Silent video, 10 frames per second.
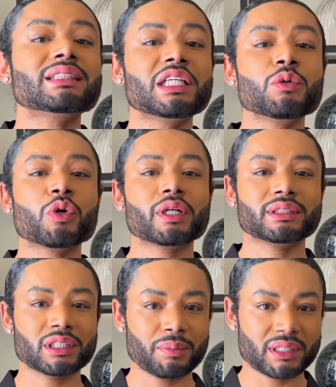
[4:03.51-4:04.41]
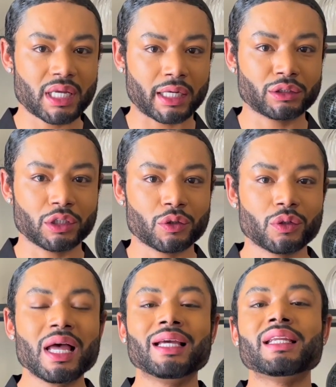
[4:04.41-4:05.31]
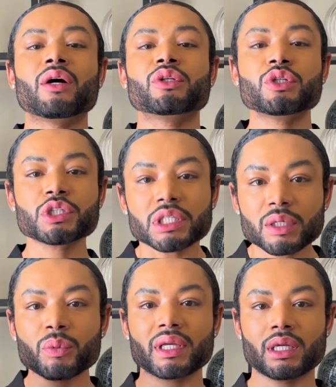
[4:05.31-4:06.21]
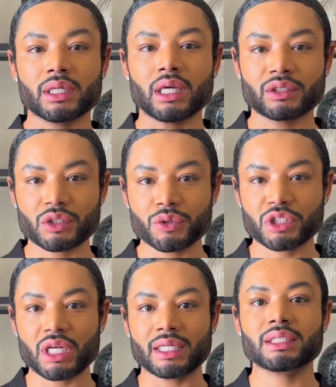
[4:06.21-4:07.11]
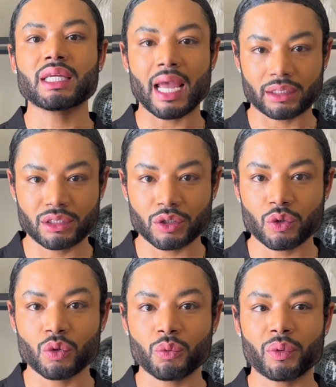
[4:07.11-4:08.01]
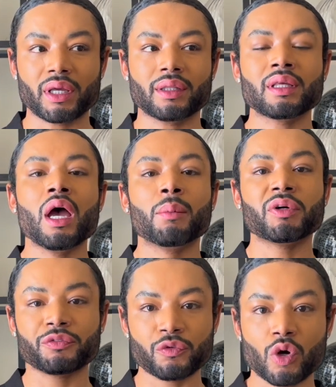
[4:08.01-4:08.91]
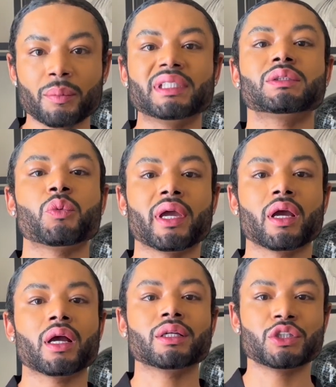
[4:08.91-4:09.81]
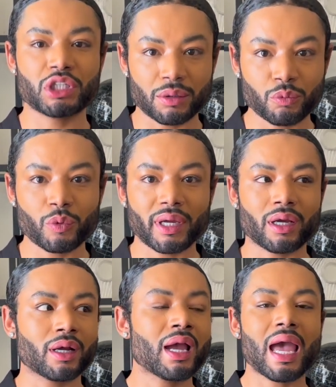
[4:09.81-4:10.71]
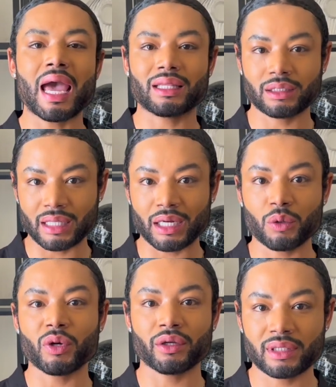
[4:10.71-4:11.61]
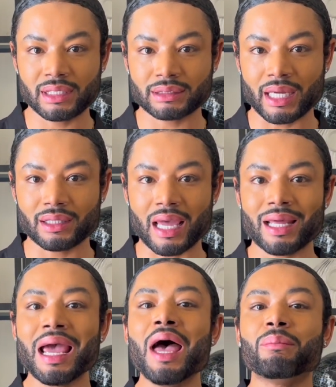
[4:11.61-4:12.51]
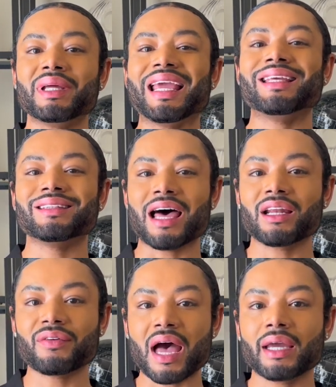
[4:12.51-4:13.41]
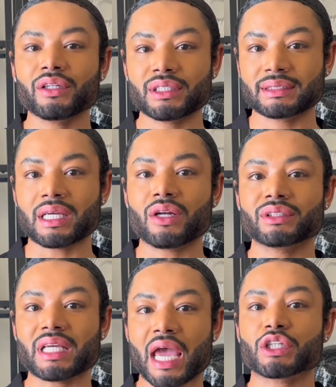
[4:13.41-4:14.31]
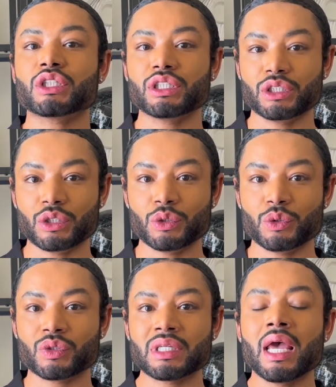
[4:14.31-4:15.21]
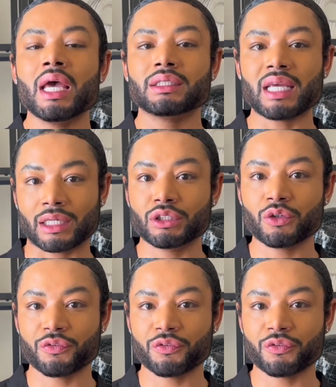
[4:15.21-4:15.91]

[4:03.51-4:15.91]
keyword is going to be technical. Now, usually we associate technical with performance wear, gym wear, athletic wear, things like that. But a lot of high-end designers actually use technical